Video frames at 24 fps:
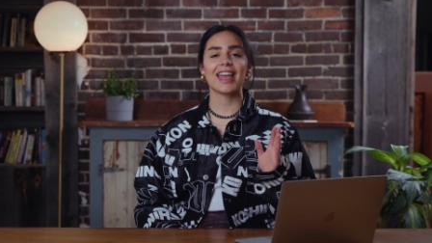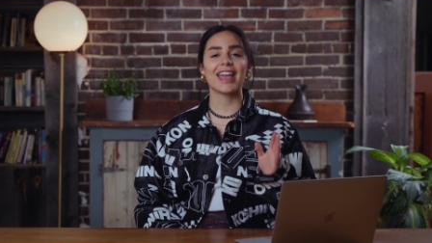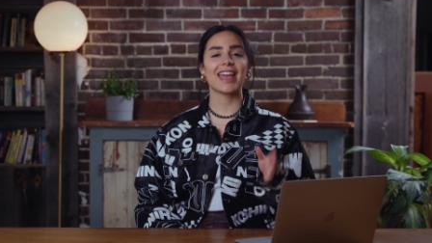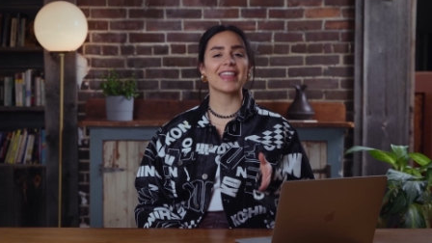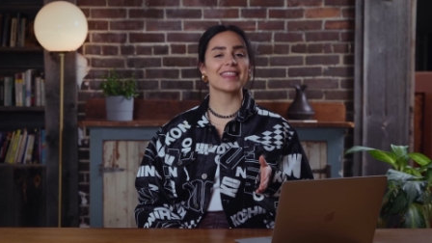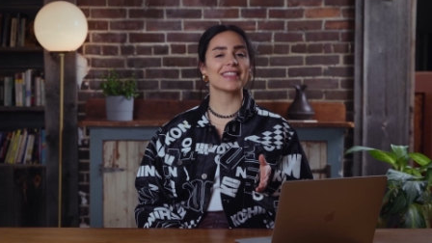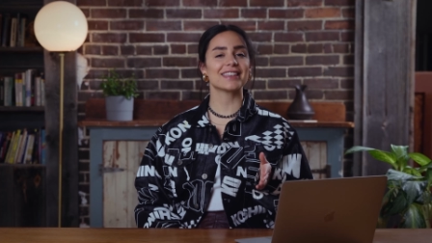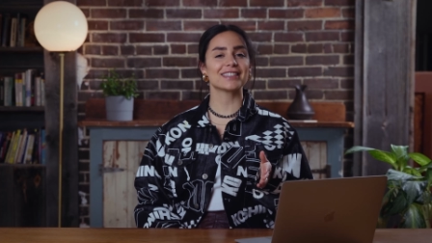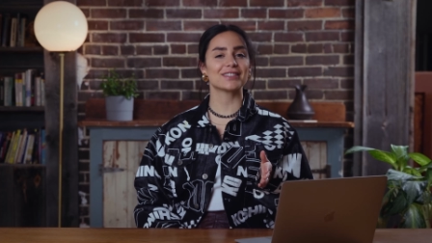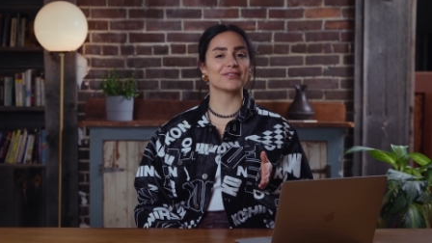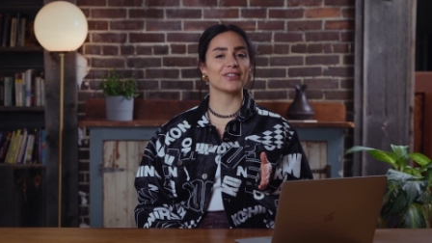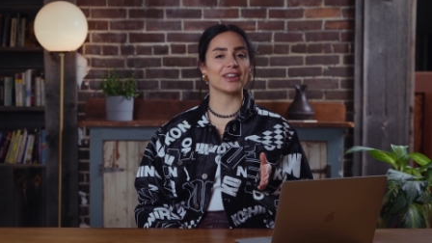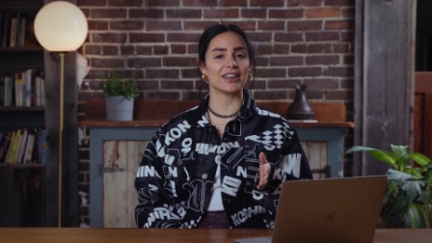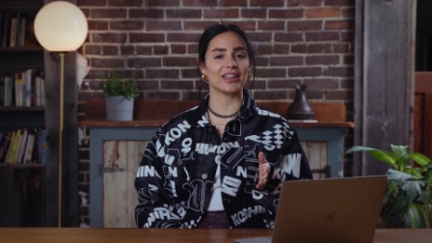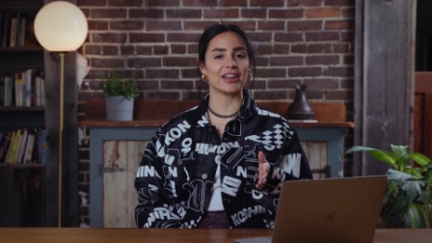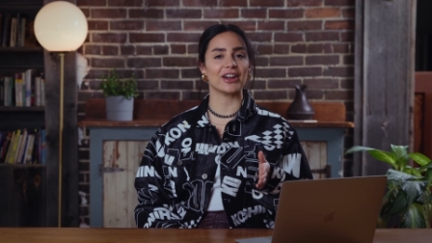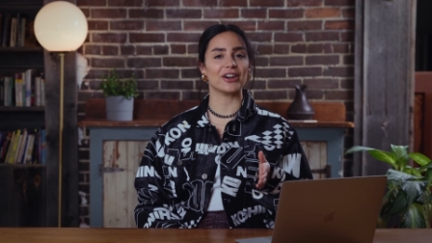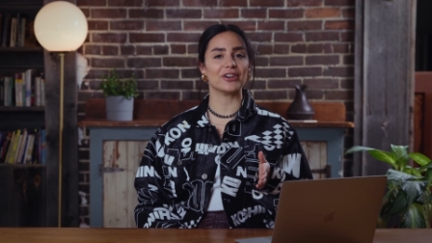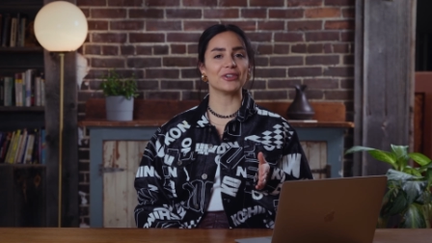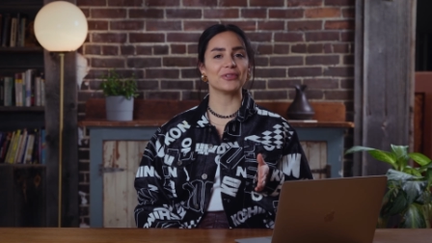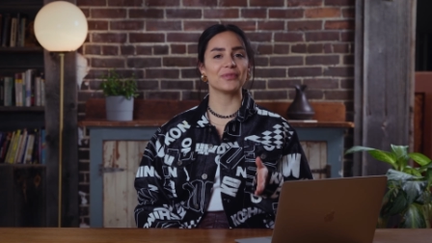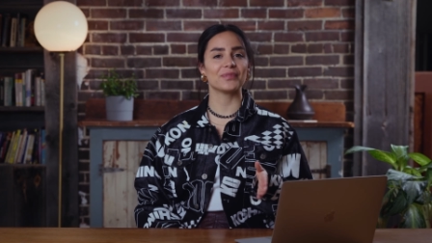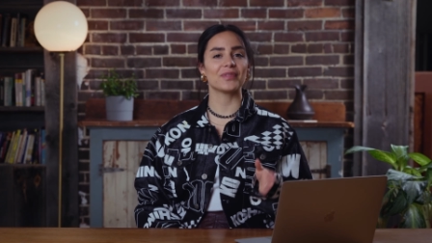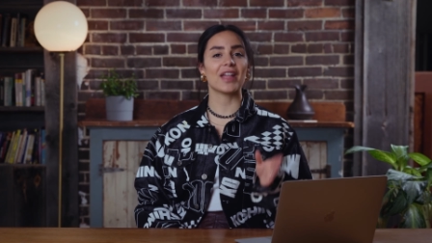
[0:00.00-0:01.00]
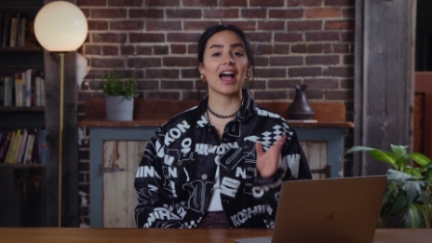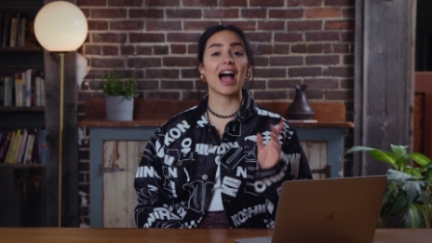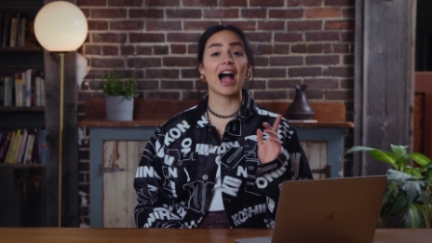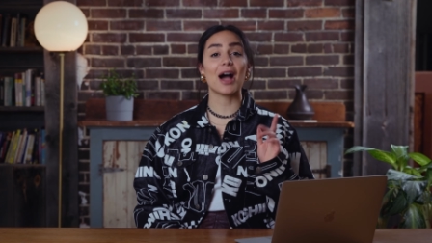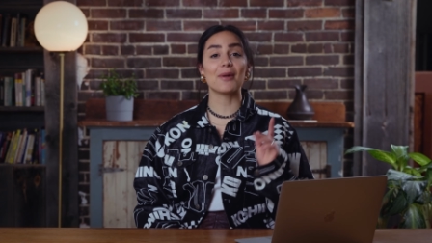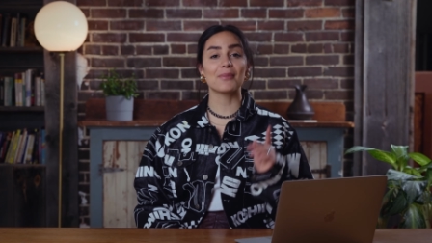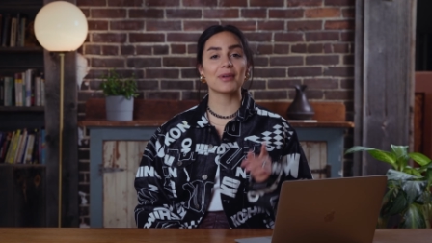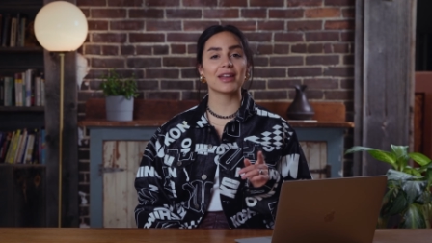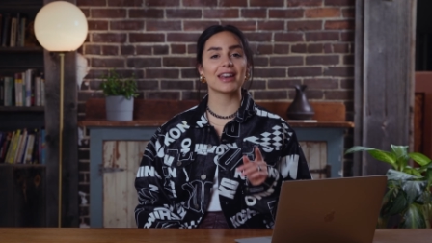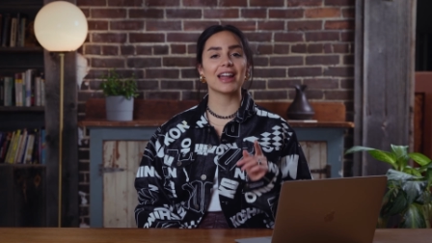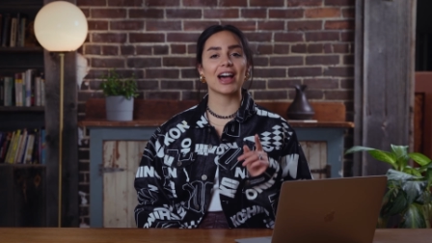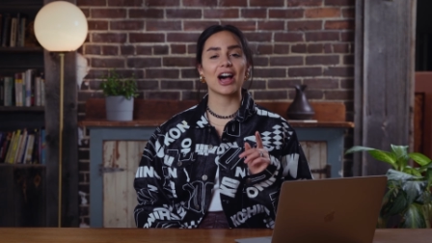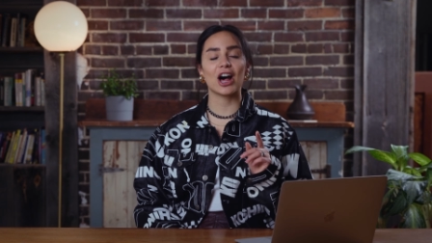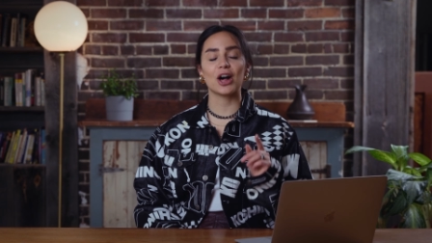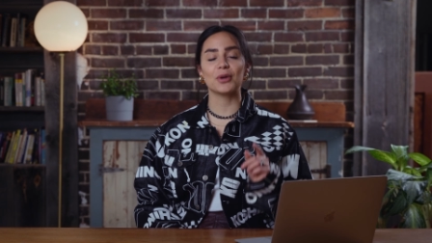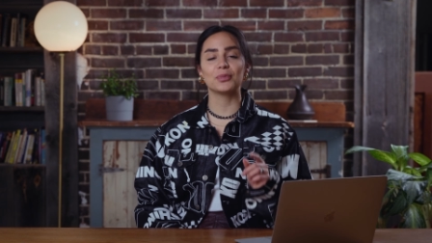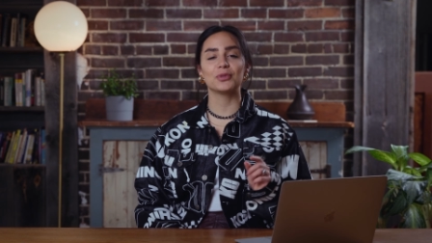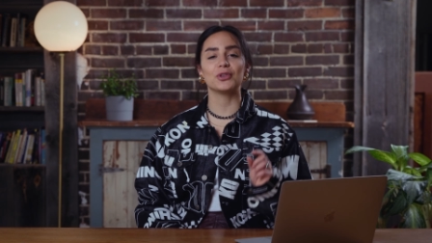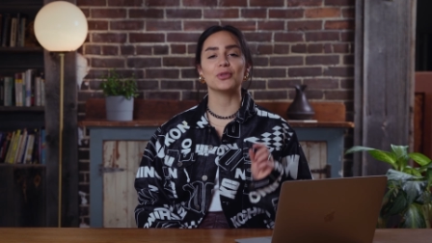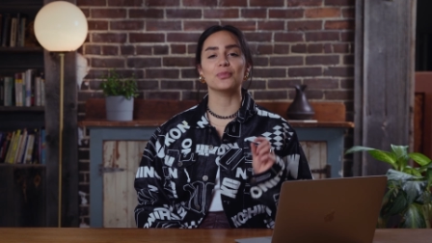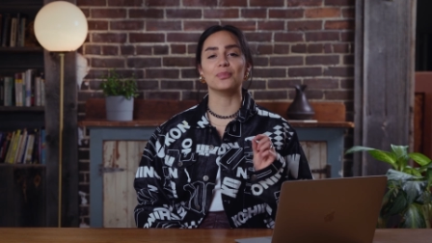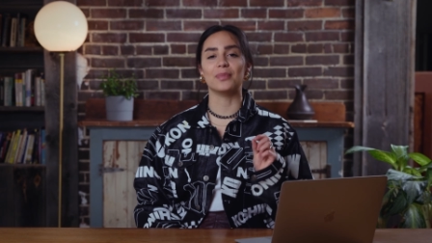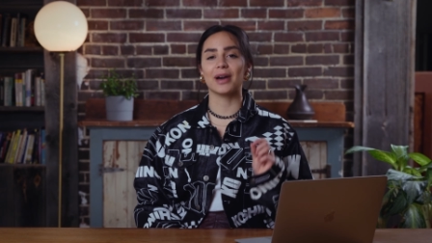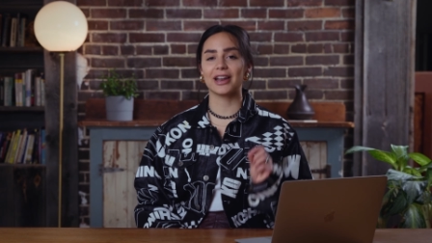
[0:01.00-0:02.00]
In this video, I'm gonna help
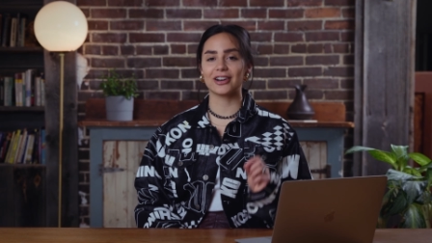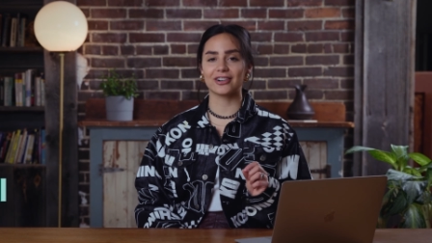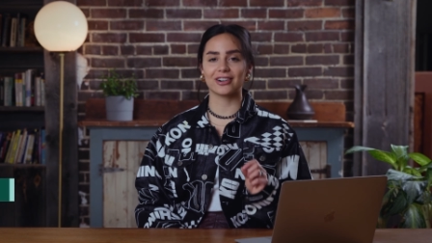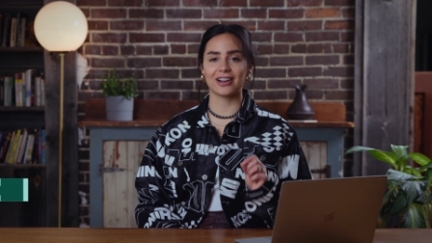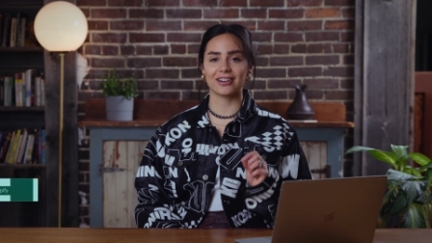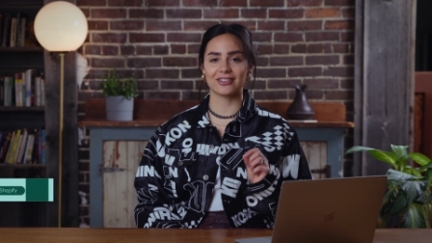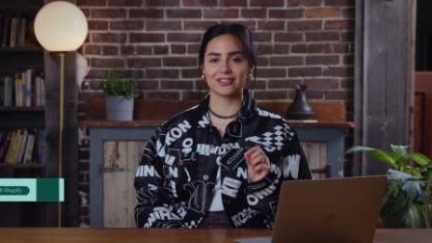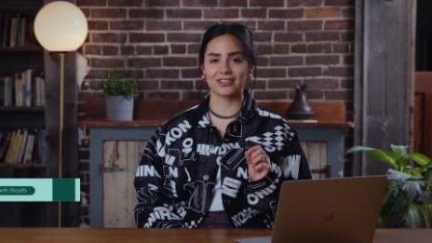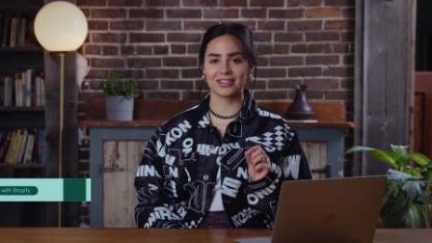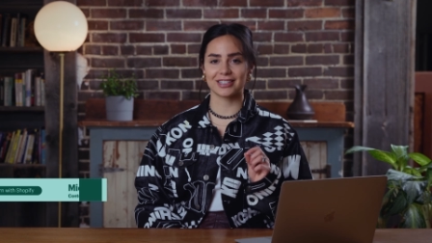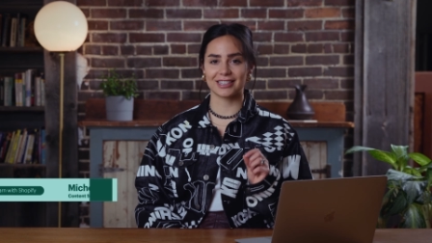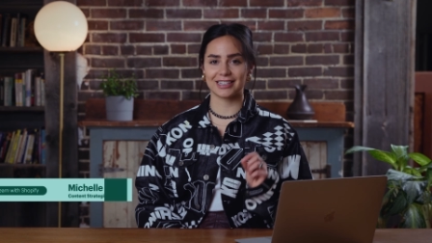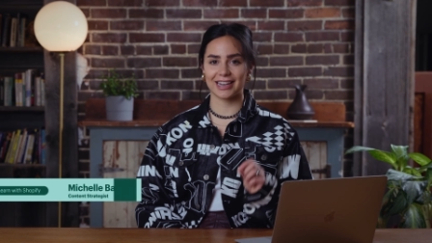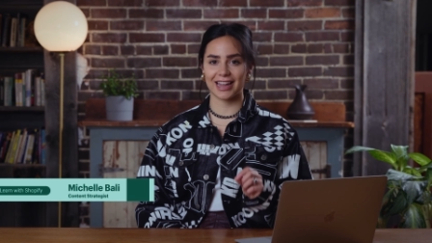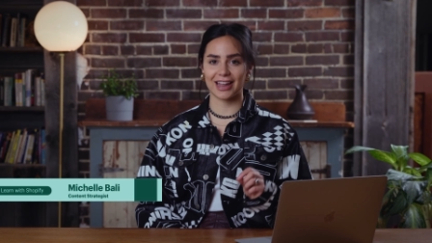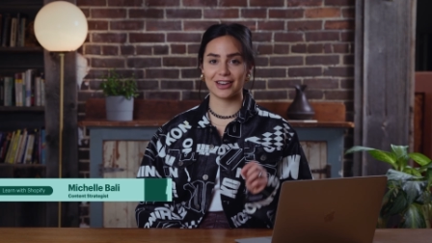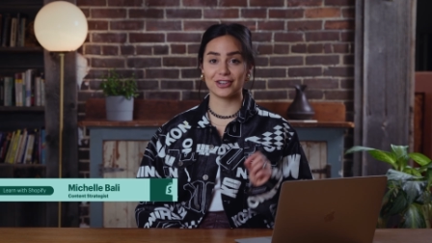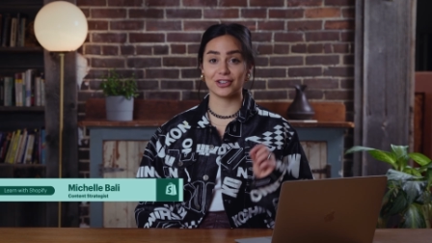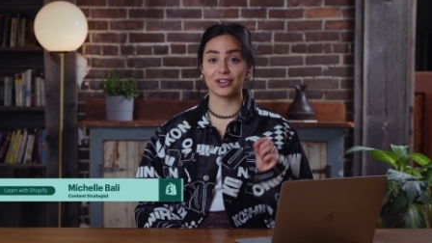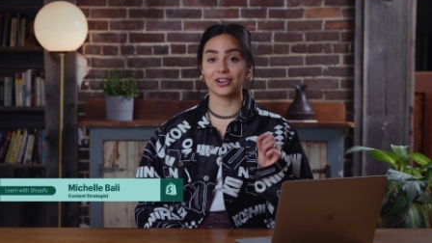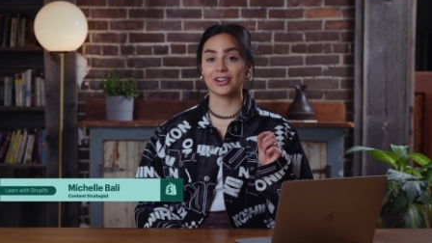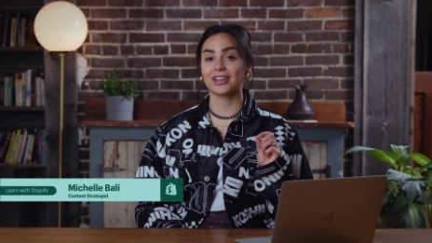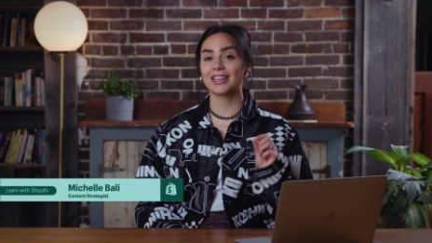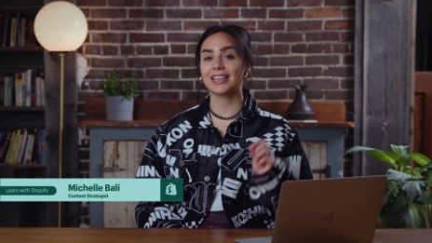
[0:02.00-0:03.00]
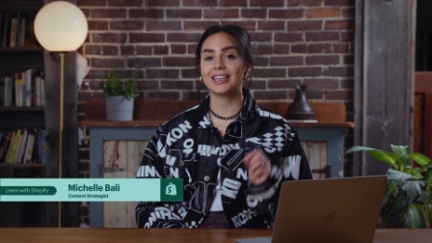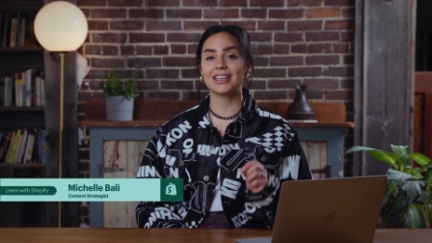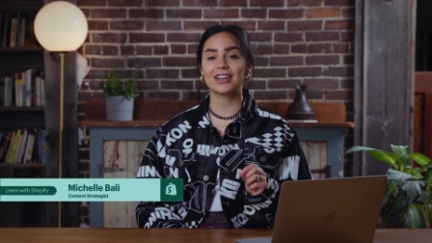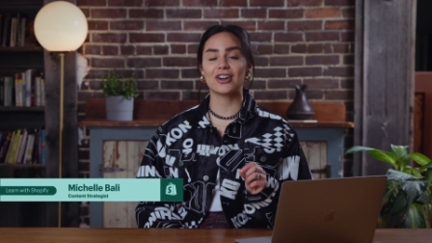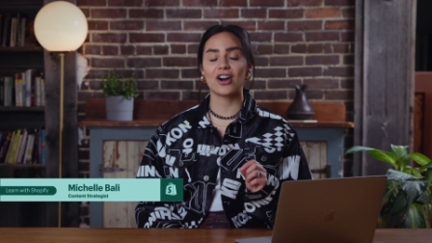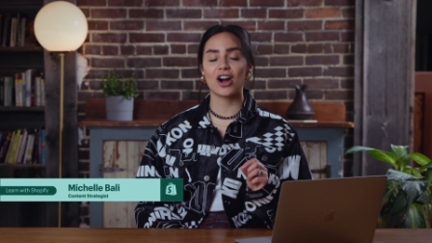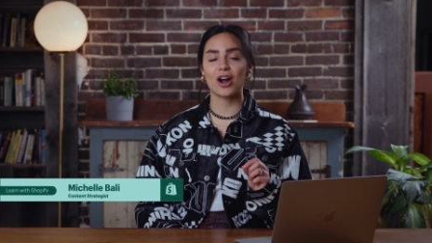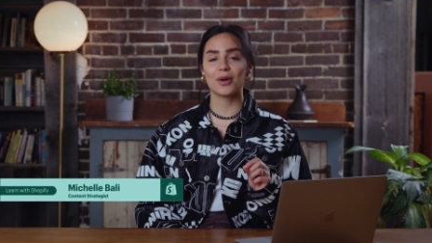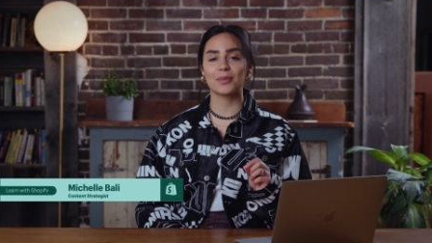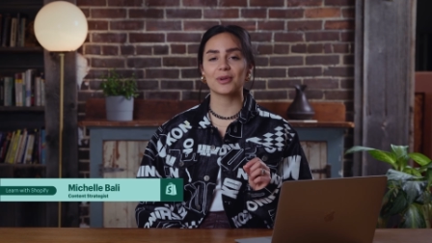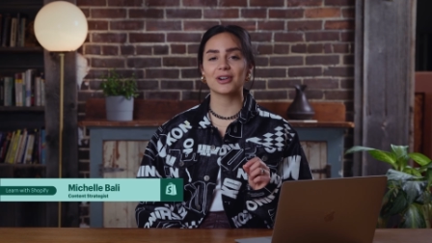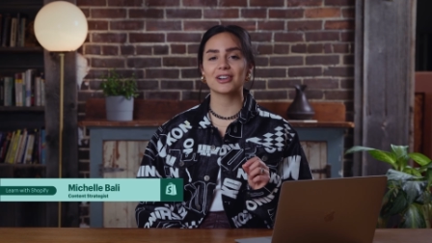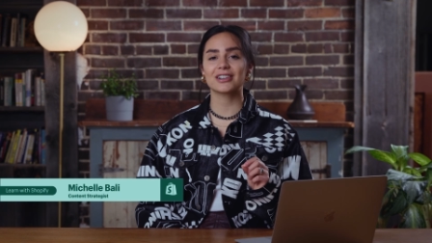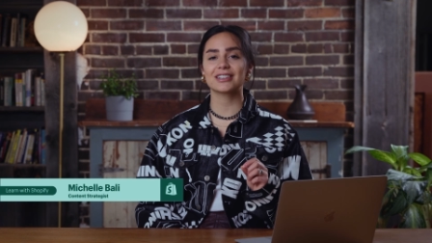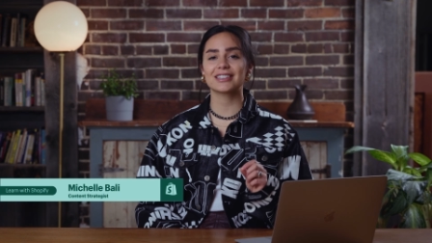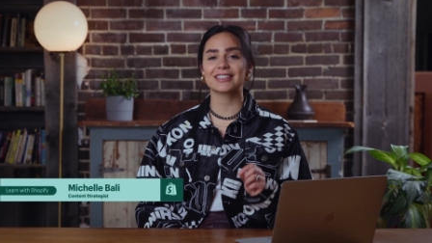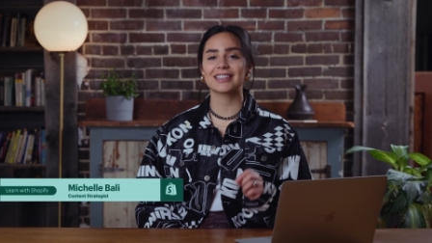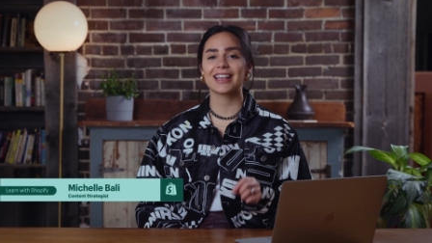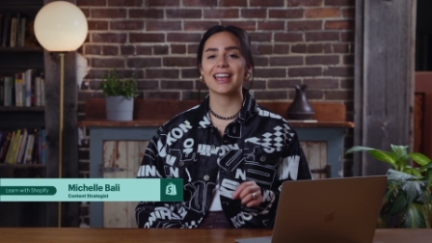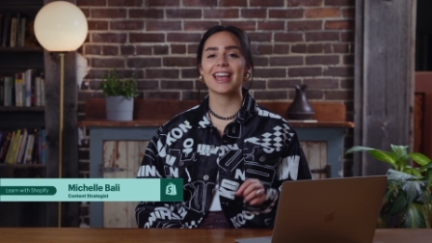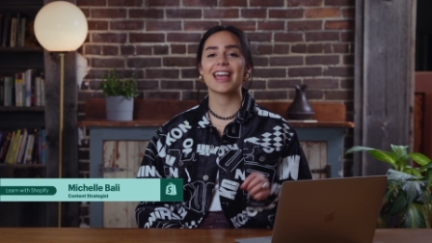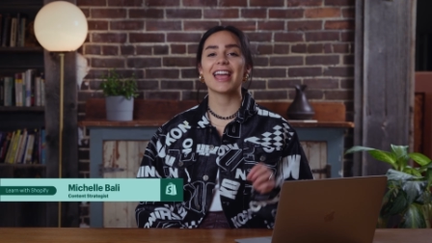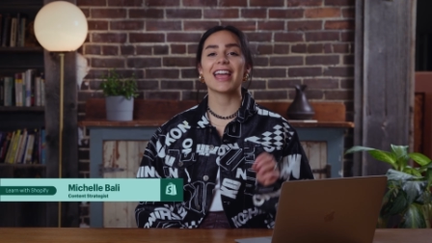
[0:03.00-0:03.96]
you better understand your e-commerce